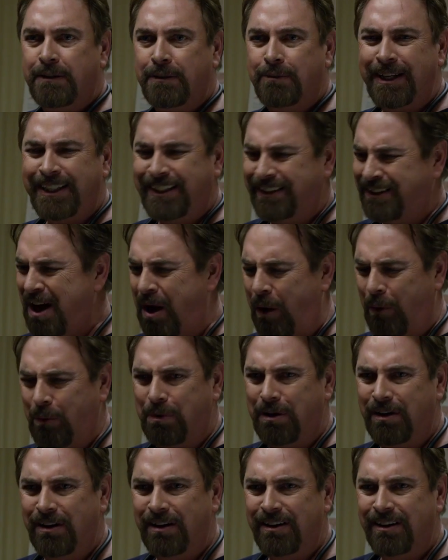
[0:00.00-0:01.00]
What?
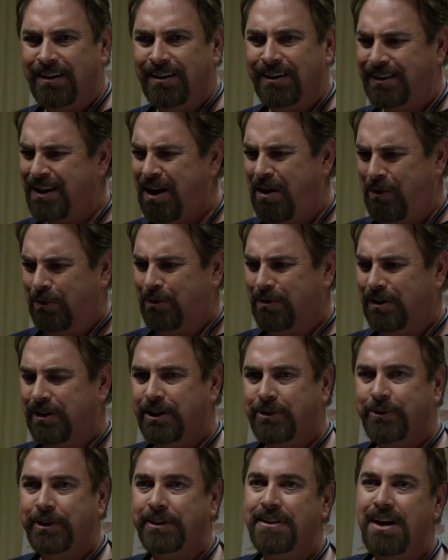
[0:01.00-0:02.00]
No. No.
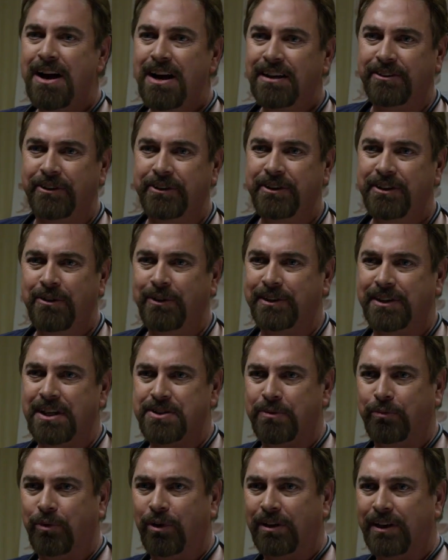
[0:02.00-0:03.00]
You're a doctor. You know it
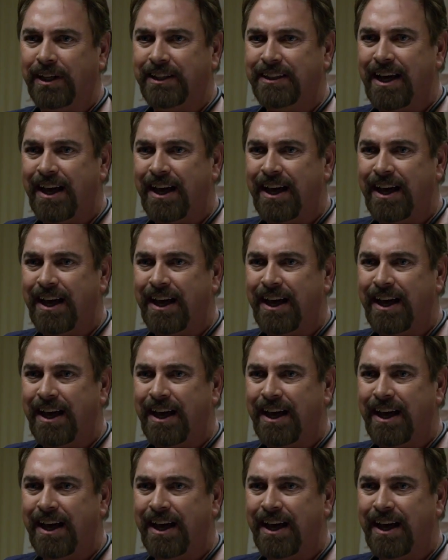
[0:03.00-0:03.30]
doesn't work like